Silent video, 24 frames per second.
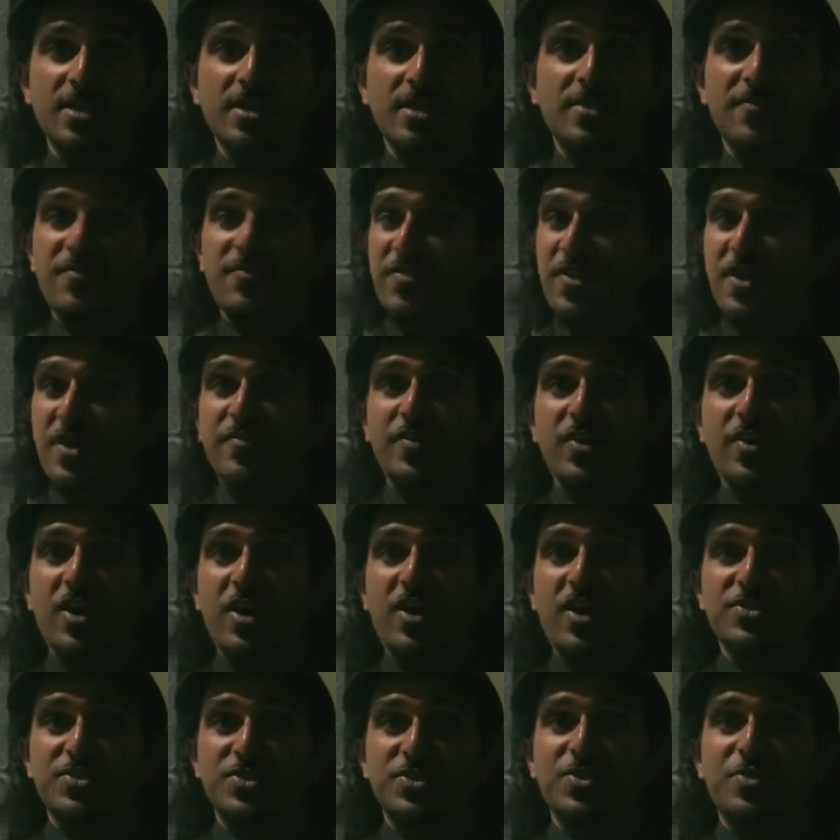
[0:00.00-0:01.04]
very, very
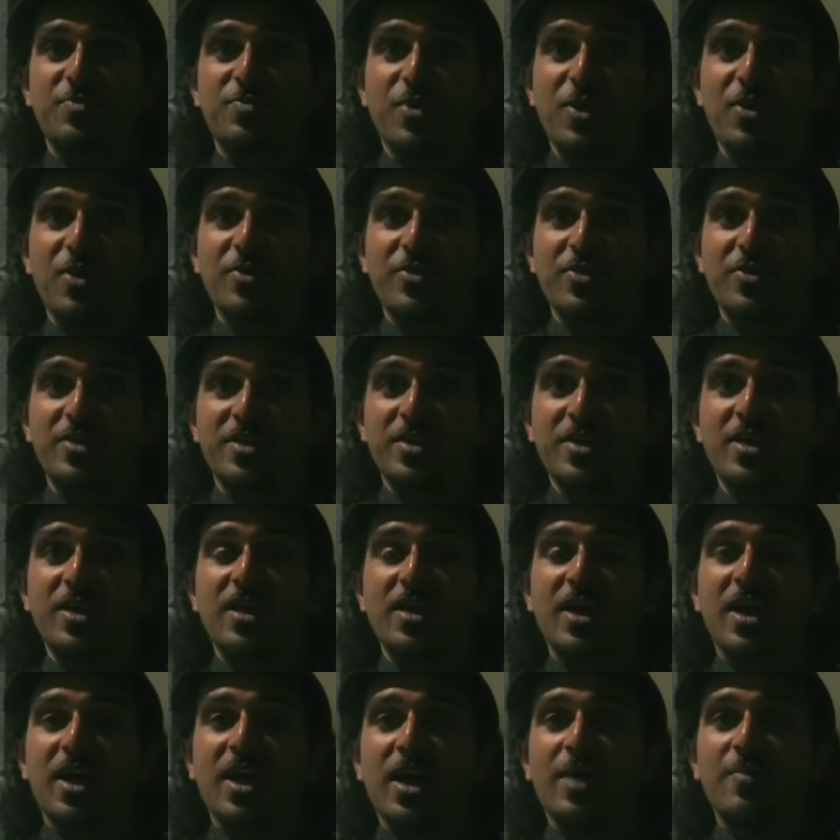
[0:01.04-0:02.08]
hard to do both,
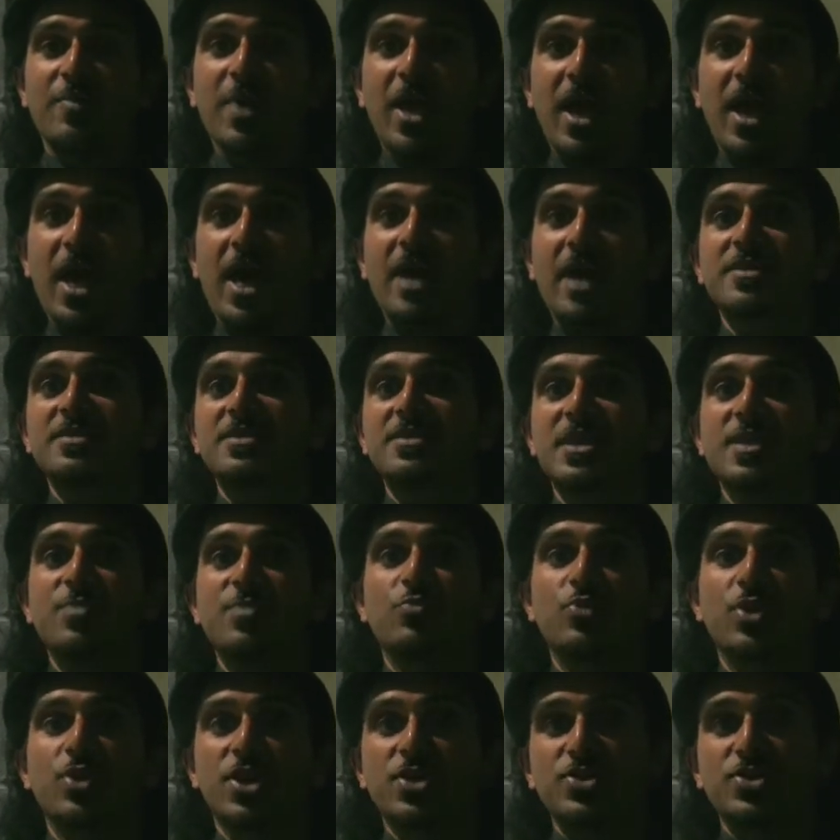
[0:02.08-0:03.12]
how does he
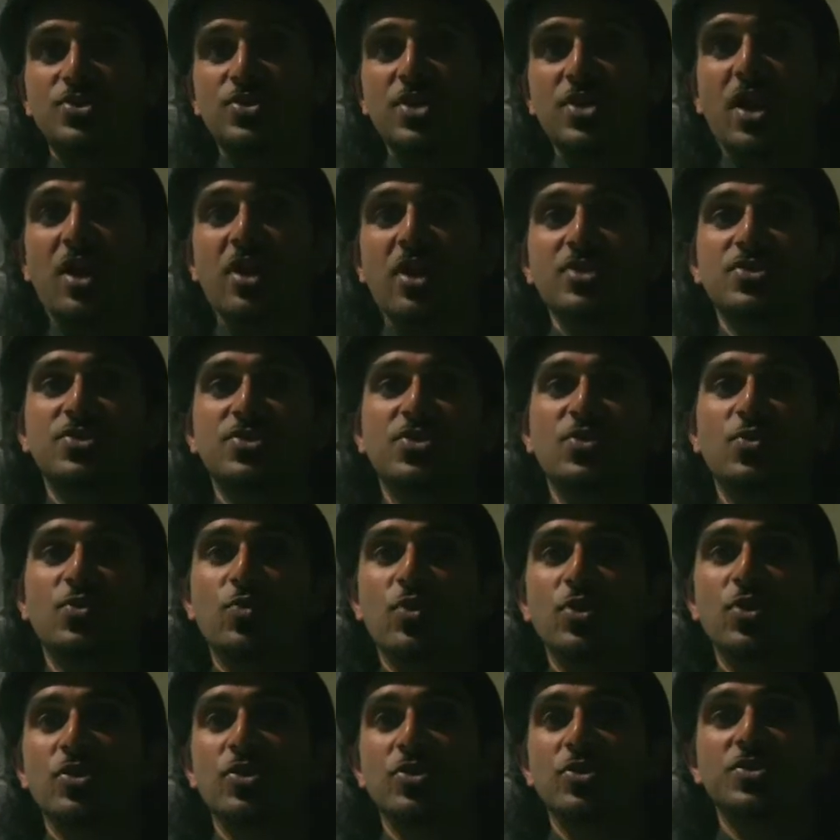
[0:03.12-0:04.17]
bridge our two
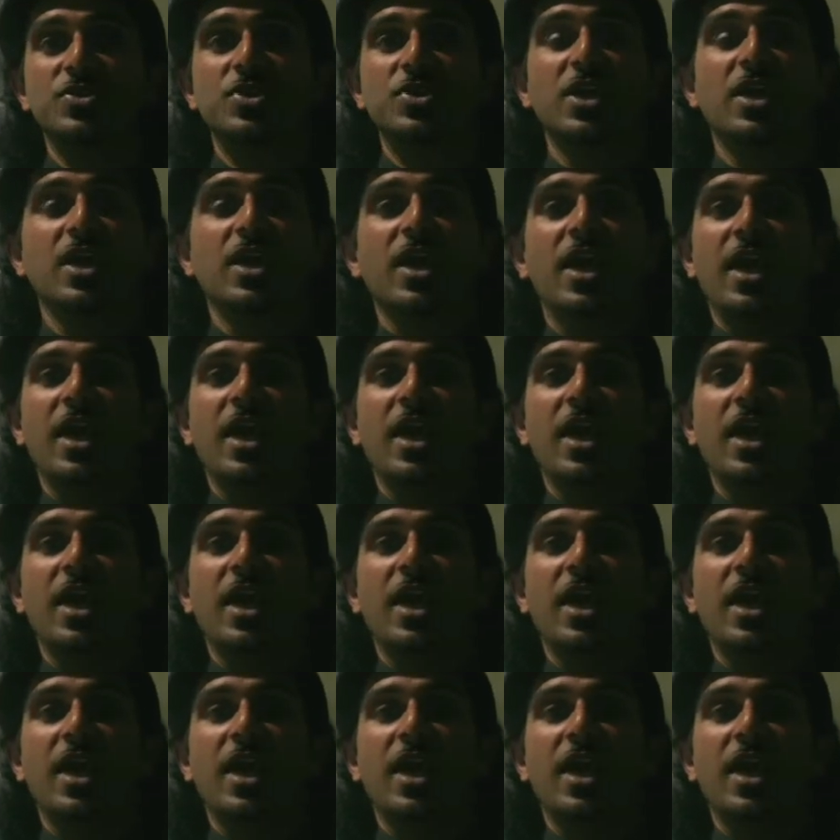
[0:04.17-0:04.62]
worlds?